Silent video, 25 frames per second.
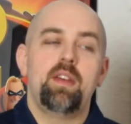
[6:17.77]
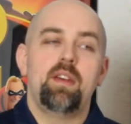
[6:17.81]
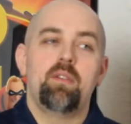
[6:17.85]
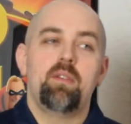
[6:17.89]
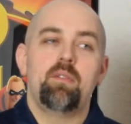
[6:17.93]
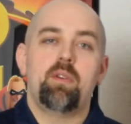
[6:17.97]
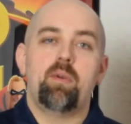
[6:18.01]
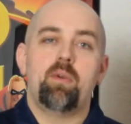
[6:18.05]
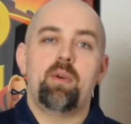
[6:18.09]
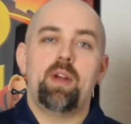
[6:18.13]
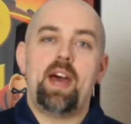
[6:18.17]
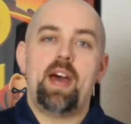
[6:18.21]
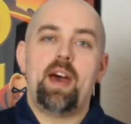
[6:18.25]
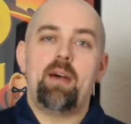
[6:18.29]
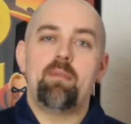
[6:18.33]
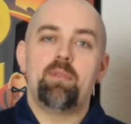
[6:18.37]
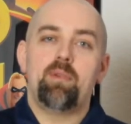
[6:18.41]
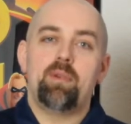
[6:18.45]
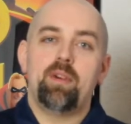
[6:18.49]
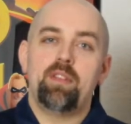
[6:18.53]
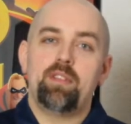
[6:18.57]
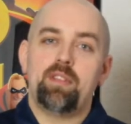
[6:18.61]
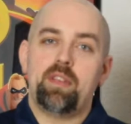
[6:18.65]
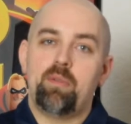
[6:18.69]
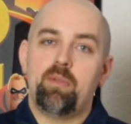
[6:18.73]
Well, what happened
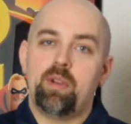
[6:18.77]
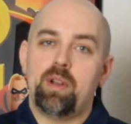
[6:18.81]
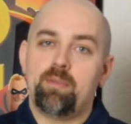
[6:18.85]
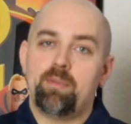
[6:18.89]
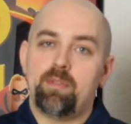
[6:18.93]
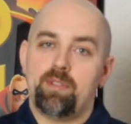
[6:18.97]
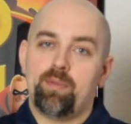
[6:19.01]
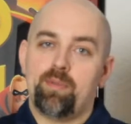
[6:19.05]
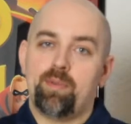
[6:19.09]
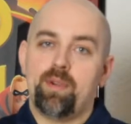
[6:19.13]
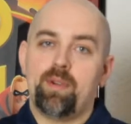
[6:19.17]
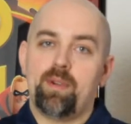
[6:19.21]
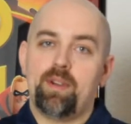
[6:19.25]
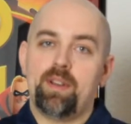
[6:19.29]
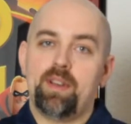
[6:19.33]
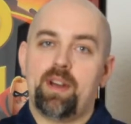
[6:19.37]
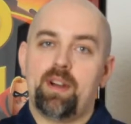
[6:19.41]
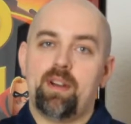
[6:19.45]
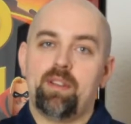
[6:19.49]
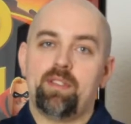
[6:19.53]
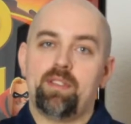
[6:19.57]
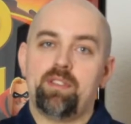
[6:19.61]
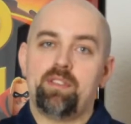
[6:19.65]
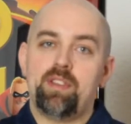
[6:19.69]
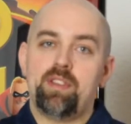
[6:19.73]
was it went up to
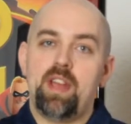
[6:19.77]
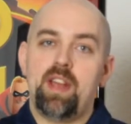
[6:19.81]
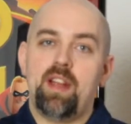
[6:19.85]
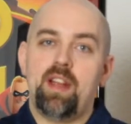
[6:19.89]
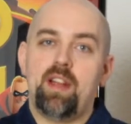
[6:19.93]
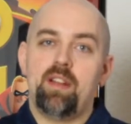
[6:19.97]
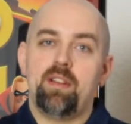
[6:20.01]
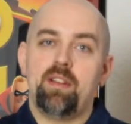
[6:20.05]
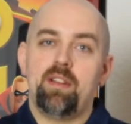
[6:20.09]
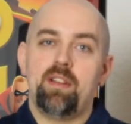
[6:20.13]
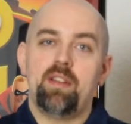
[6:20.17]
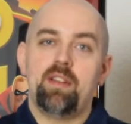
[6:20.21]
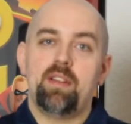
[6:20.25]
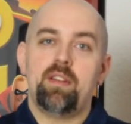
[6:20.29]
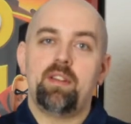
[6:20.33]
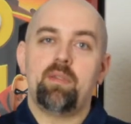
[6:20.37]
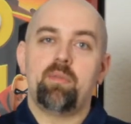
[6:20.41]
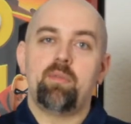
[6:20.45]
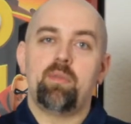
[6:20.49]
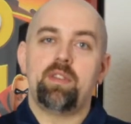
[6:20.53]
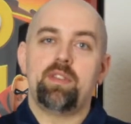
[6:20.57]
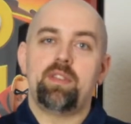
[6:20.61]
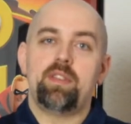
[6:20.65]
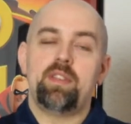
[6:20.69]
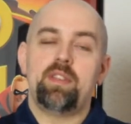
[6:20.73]
$21 a share.
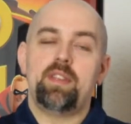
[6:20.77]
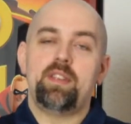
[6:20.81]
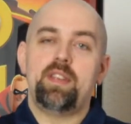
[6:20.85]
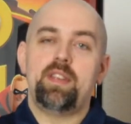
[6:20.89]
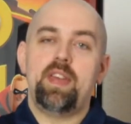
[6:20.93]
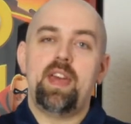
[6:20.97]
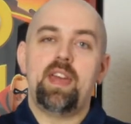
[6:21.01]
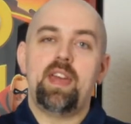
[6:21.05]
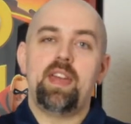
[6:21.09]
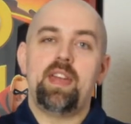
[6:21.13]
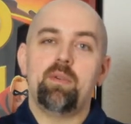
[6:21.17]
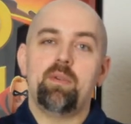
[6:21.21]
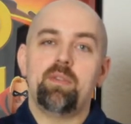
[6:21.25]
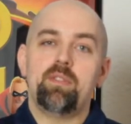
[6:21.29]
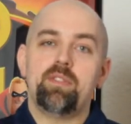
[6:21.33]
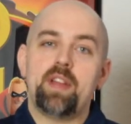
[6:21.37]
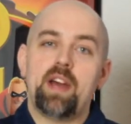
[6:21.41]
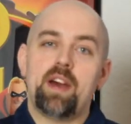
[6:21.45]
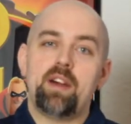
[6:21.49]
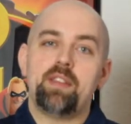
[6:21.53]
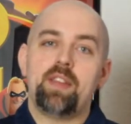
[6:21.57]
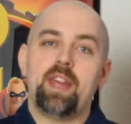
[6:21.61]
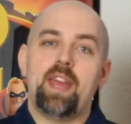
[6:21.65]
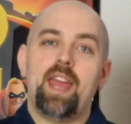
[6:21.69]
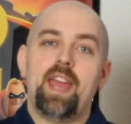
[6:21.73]
Within the day, it was
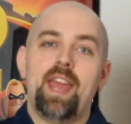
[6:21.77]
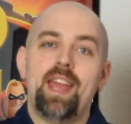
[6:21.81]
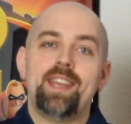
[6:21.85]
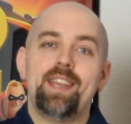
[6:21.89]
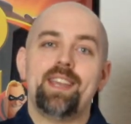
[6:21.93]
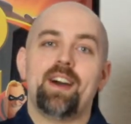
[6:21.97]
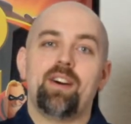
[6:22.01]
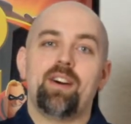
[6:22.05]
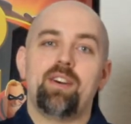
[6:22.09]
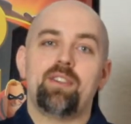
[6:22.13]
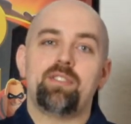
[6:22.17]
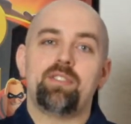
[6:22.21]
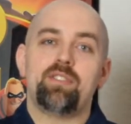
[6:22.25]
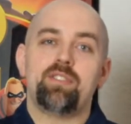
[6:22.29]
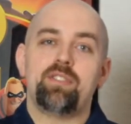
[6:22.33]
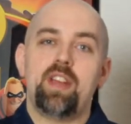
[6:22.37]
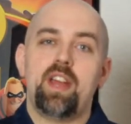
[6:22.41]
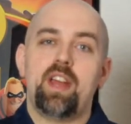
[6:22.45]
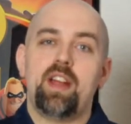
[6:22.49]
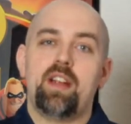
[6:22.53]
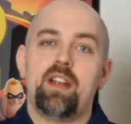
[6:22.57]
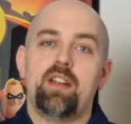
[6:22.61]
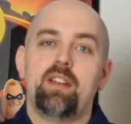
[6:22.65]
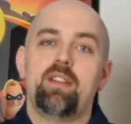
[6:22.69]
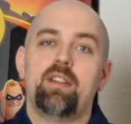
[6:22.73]
down to $8 a
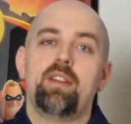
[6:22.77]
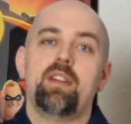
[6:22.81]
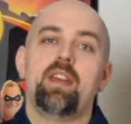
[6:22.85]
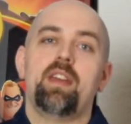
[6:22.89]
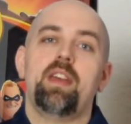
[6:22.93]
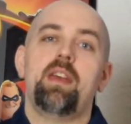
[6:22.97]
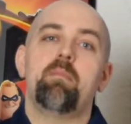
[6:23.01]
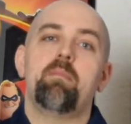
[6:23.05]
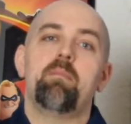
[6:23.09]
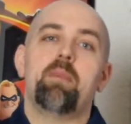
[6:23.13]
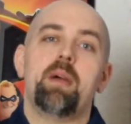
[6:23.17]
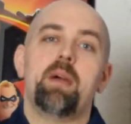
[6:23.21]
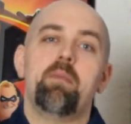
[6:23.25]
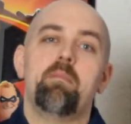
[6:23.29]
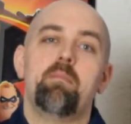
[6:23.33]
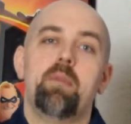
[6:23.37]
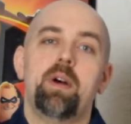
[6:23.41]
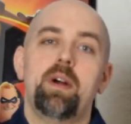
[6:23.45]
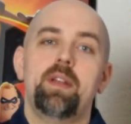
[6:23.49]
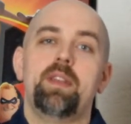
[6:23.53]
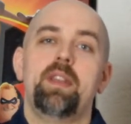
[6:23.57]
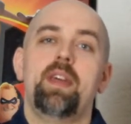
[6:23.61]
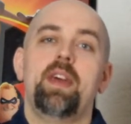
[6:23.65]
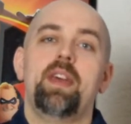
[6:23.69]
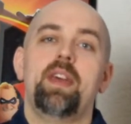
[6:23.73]
share, and by
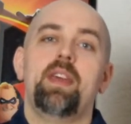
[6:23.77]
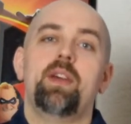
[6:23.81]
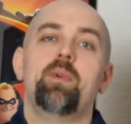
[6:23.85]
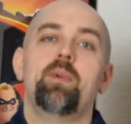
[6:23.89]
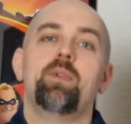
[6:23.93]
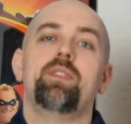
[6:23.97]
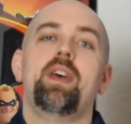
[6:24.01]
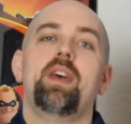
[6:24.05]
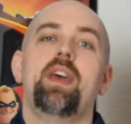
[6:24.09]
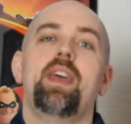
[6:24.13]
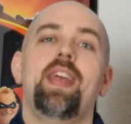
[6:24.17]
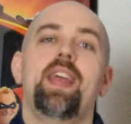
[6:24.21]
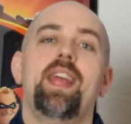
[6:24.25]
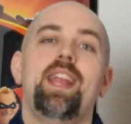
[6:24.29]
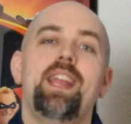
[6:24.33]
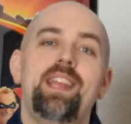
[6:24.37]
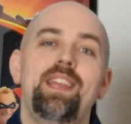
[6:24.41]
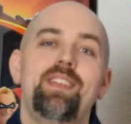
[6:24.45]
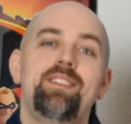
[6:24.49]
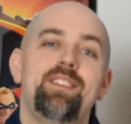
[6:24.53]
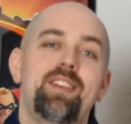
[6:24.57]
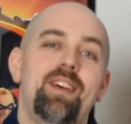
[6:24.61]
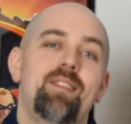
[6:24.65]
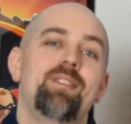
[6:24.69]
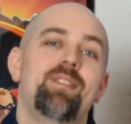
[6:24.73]
Monday, it was at
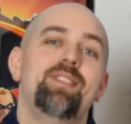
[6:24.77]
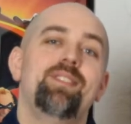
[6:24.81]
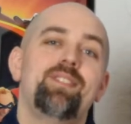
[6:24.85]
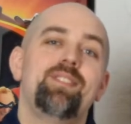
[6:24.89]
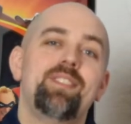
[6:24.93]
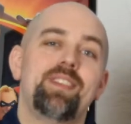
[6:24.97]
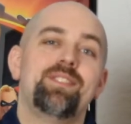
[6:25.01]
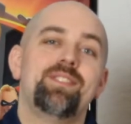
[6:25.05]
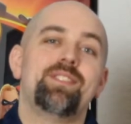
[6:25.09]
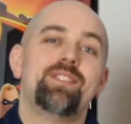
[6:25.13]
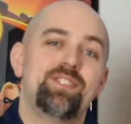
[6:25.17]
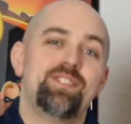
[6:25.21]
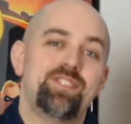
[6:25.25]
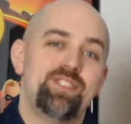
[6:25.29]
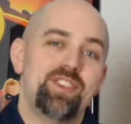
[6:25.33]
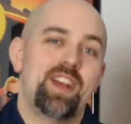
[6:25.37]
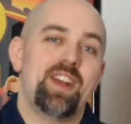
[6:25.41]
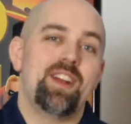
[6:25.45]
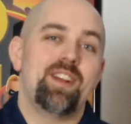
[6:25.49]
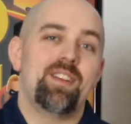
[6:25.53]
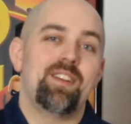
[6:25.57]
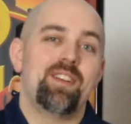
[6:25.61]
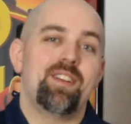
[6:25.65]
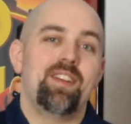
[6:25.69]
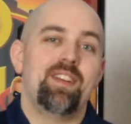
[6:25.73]
87 cents a
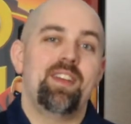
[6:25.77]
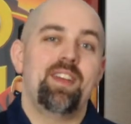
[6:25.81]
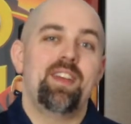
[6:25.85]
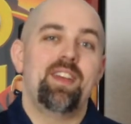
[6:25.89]
share.